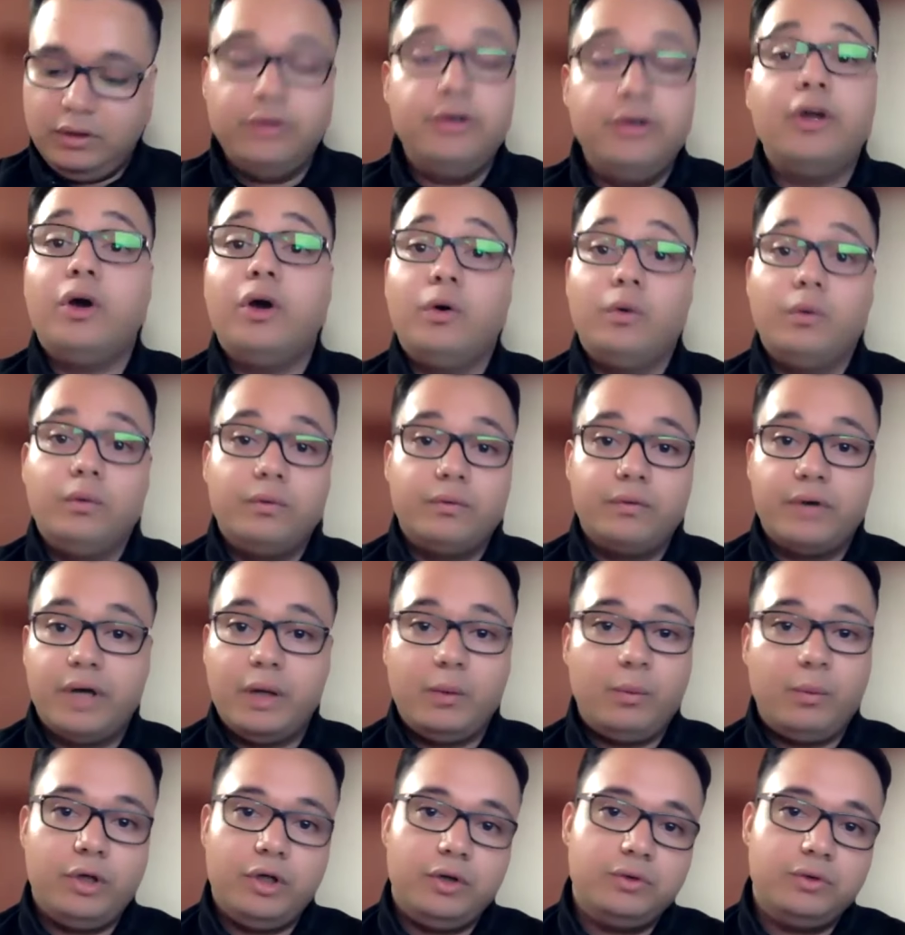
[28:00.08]
No,
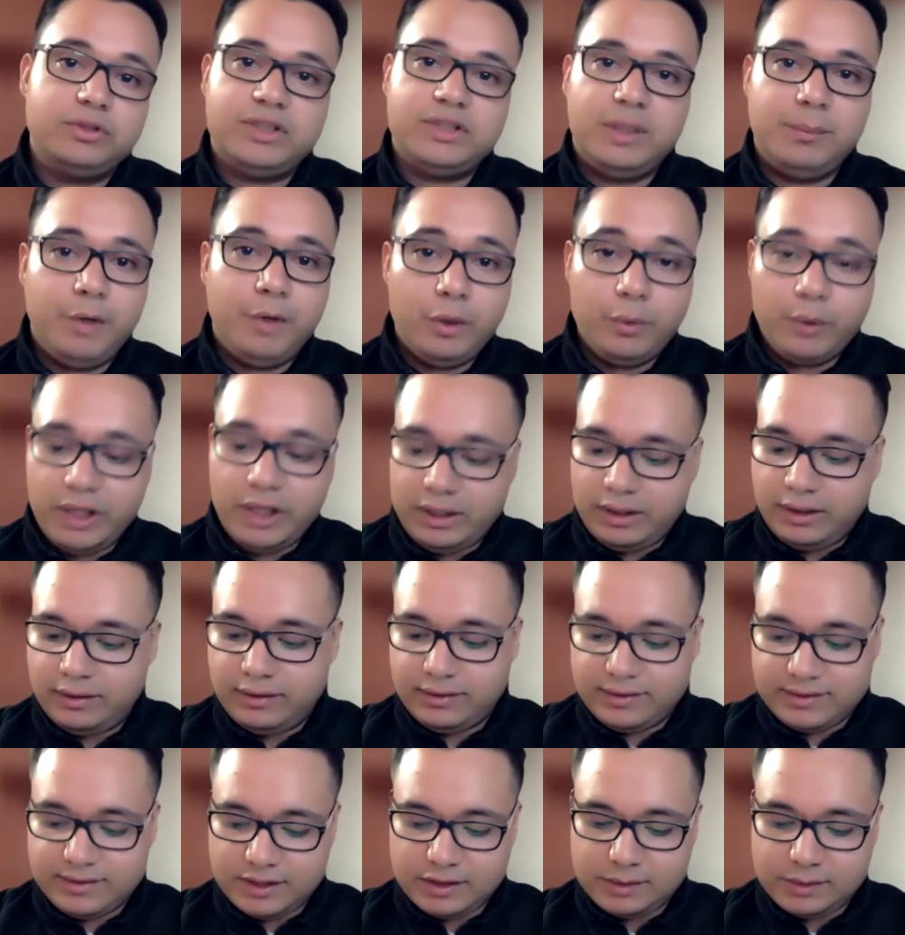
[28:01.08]
right? We don't see mu n
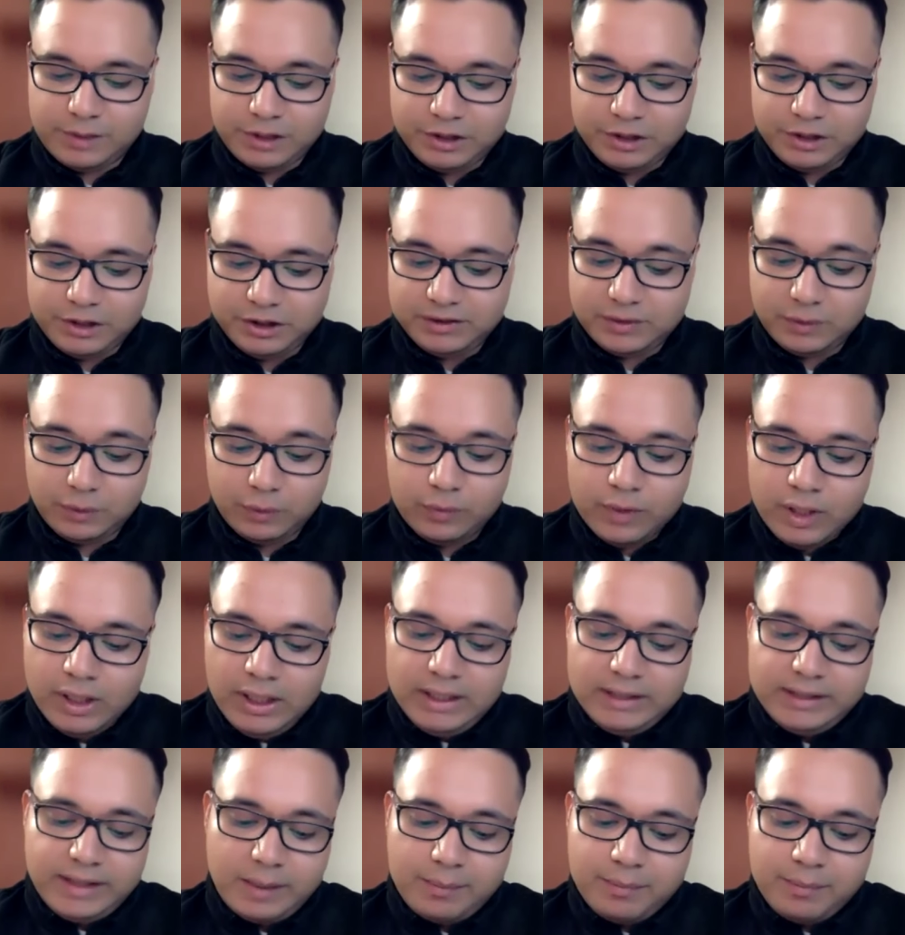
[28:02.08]
in this expression. So
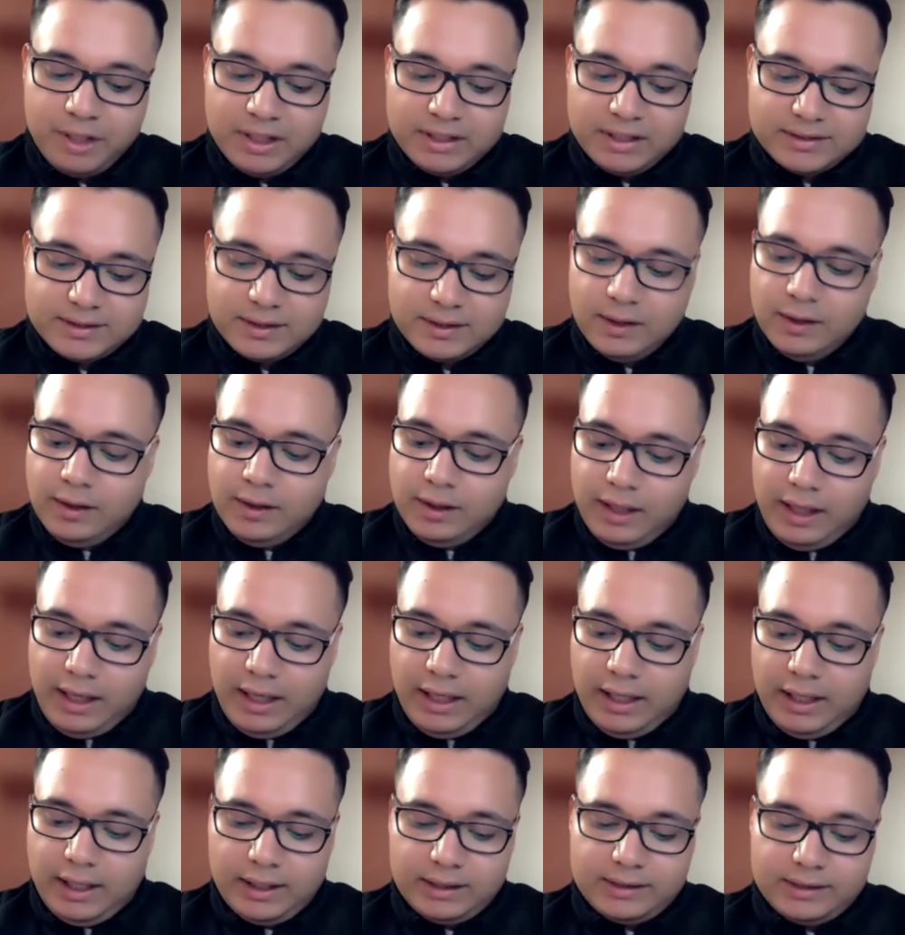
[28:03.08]
that means
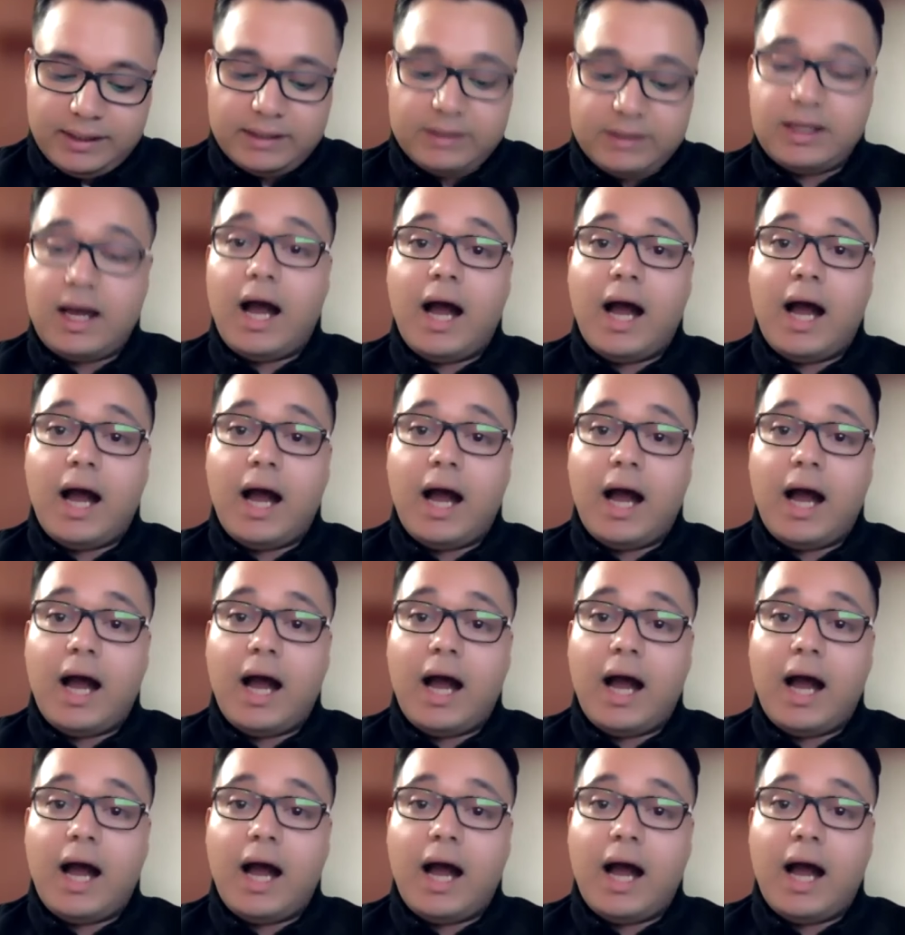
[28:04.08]
that